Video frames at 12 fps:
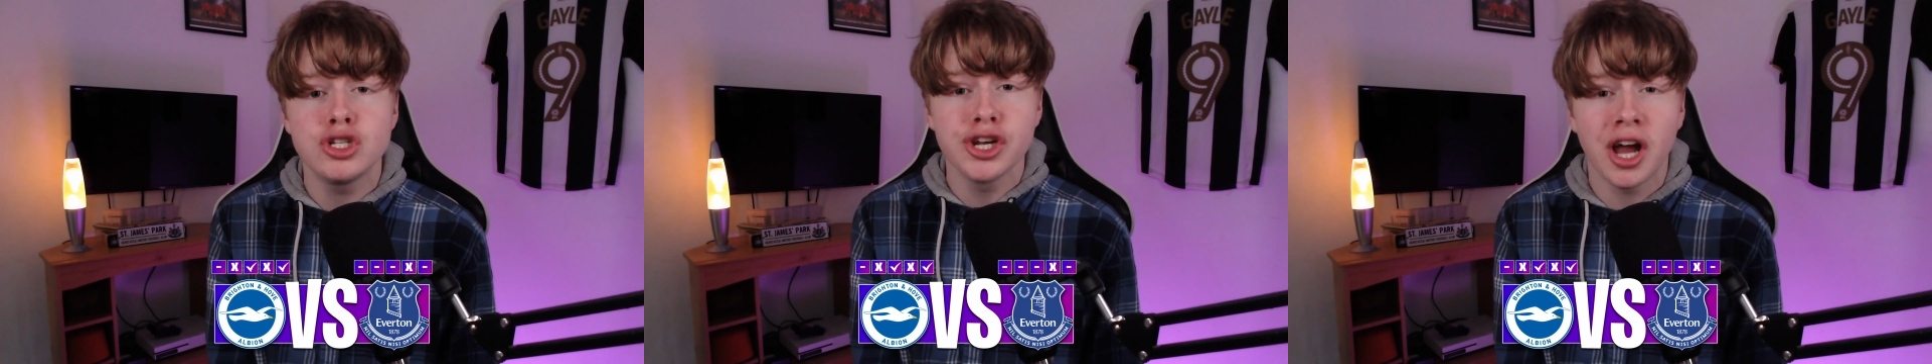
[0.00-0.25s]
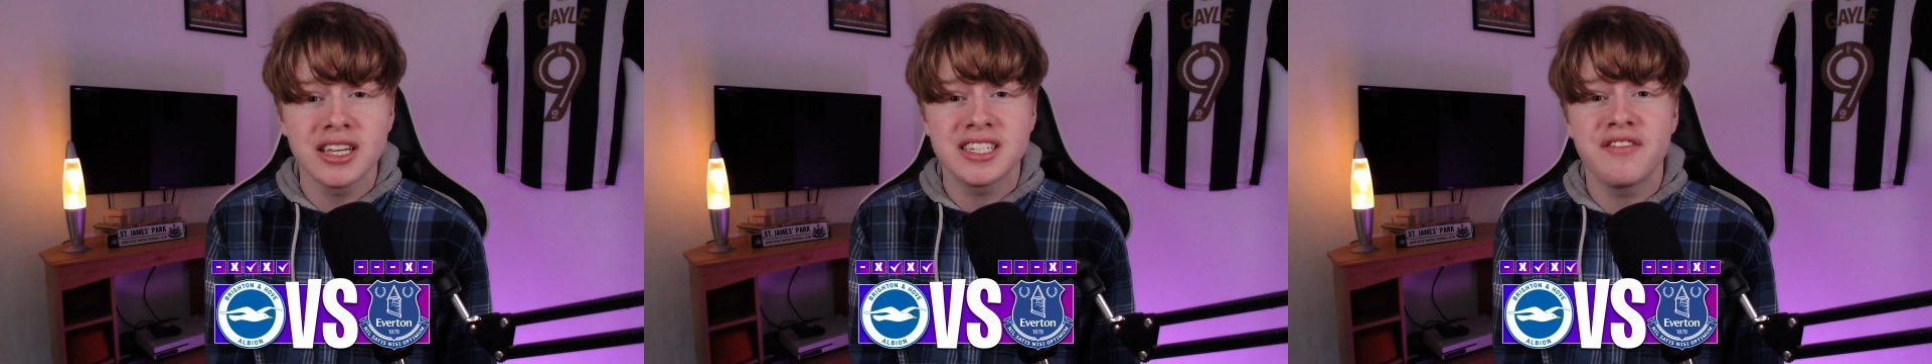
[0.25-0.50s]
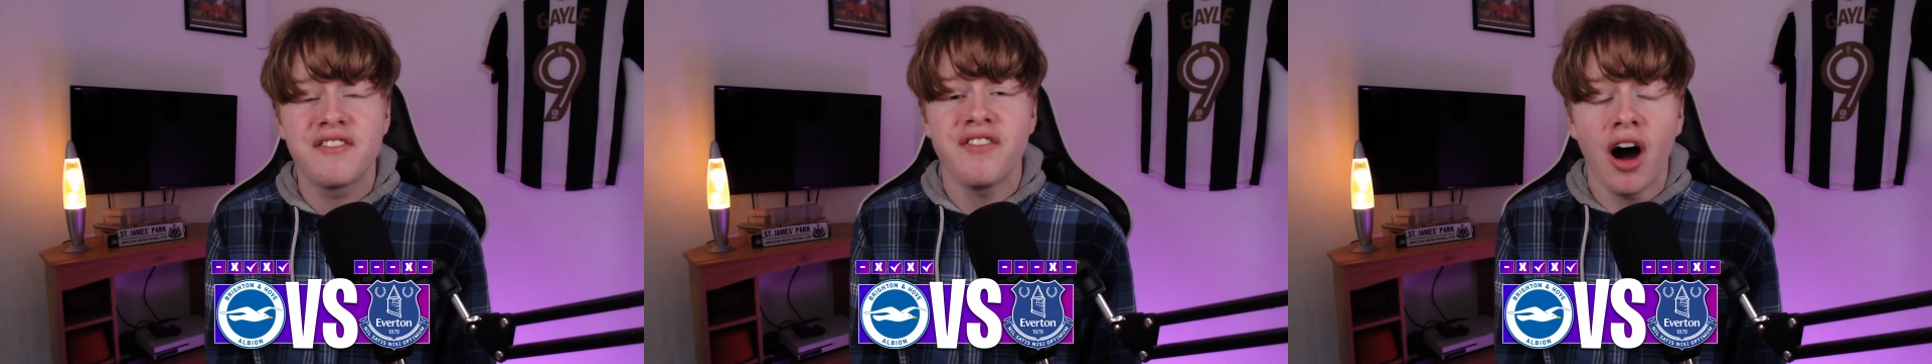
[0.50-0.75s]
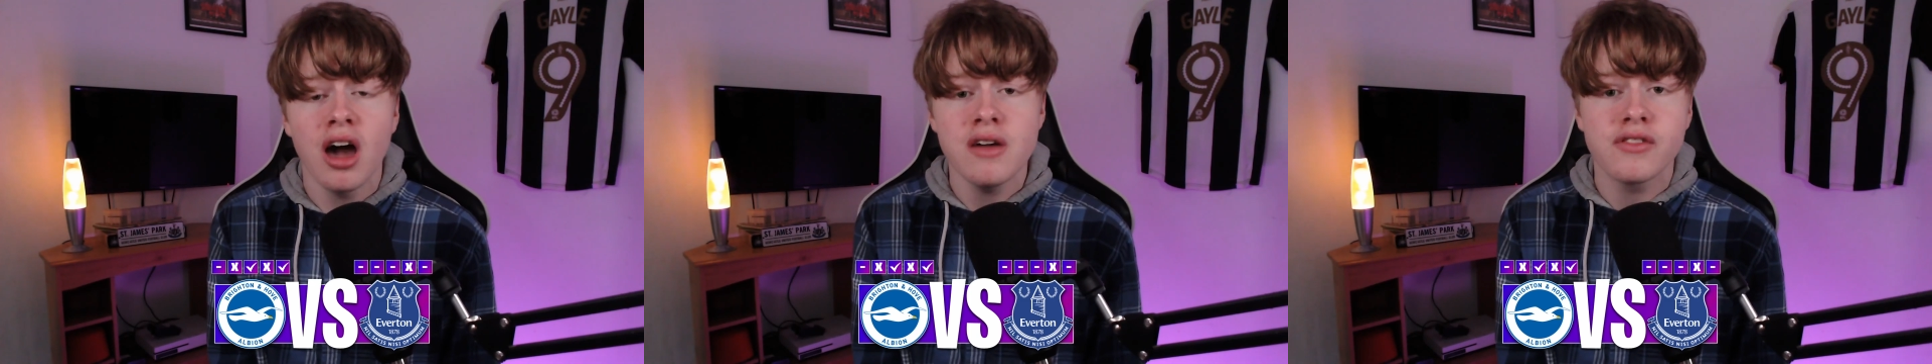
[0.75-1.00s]
United
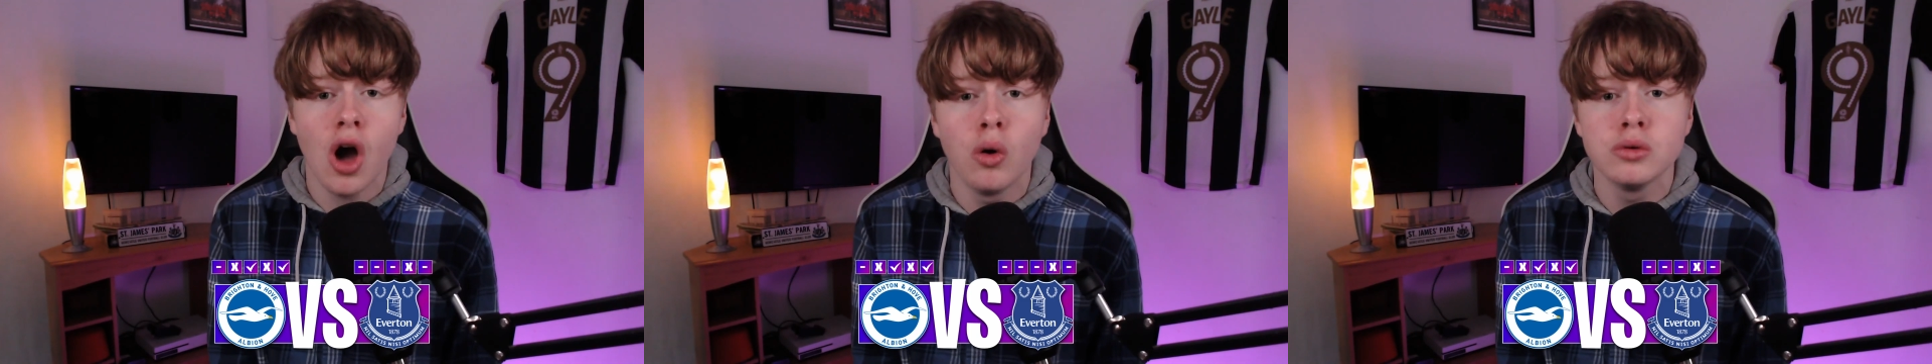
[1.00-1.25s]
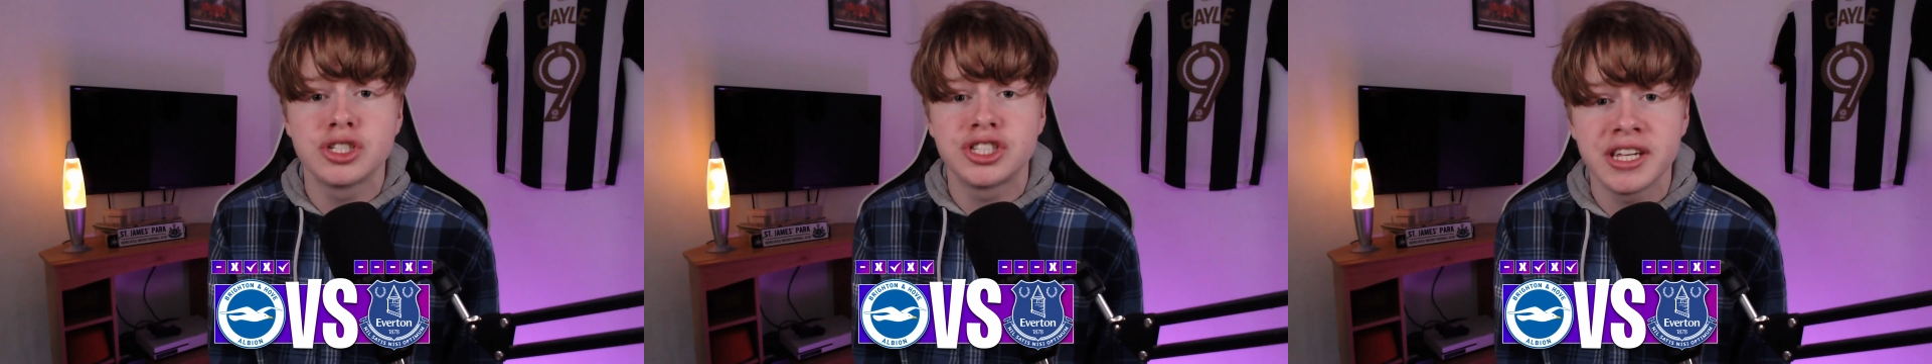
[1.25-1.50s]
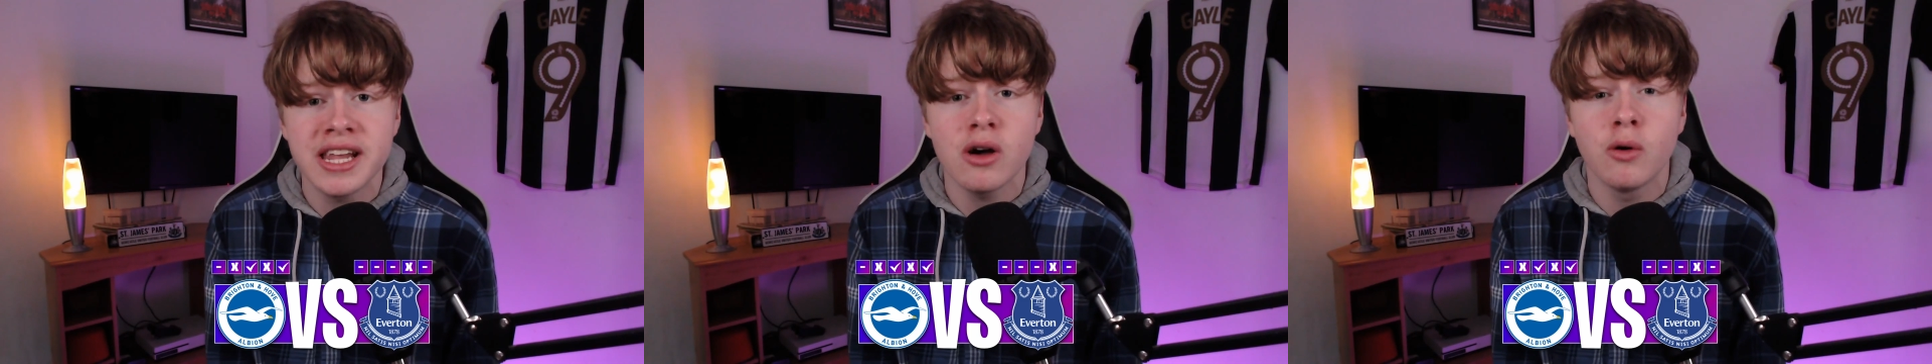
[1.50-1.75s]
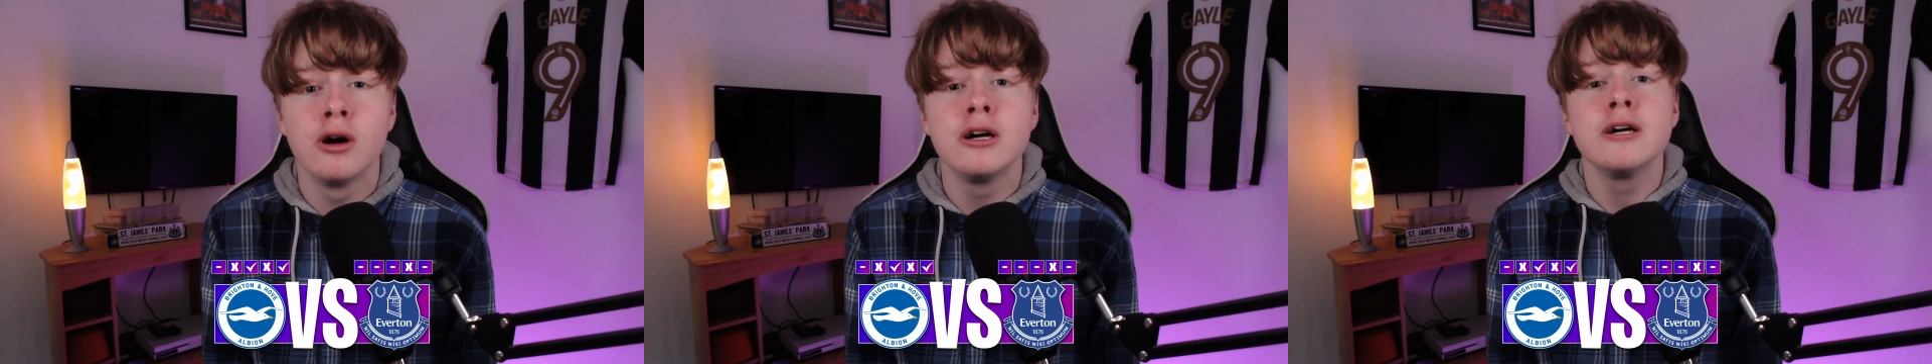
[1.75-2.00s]

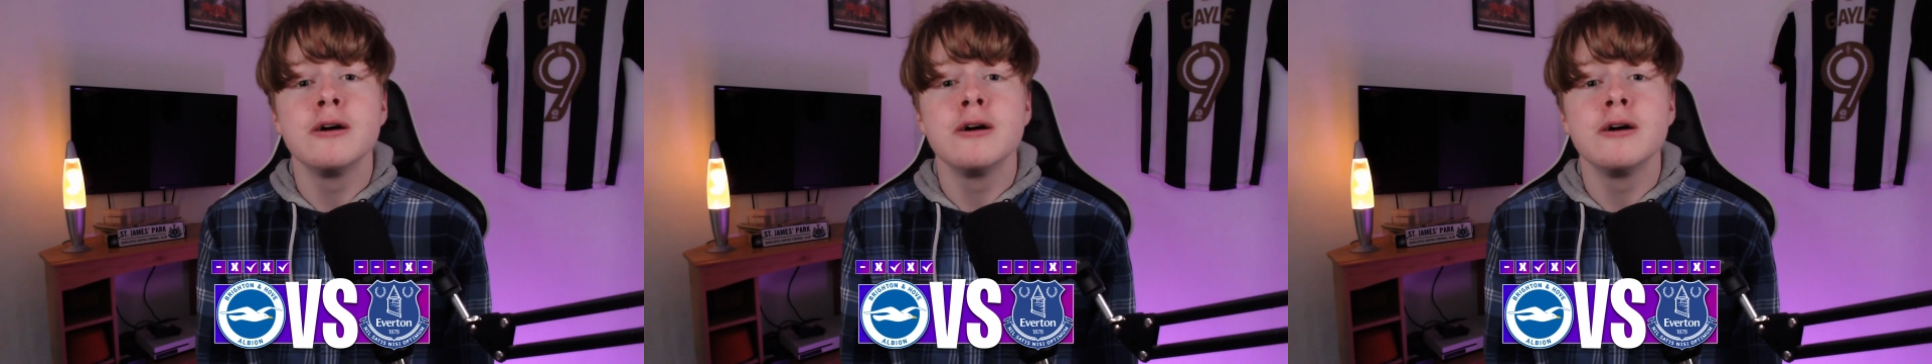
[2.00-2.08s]
5-0.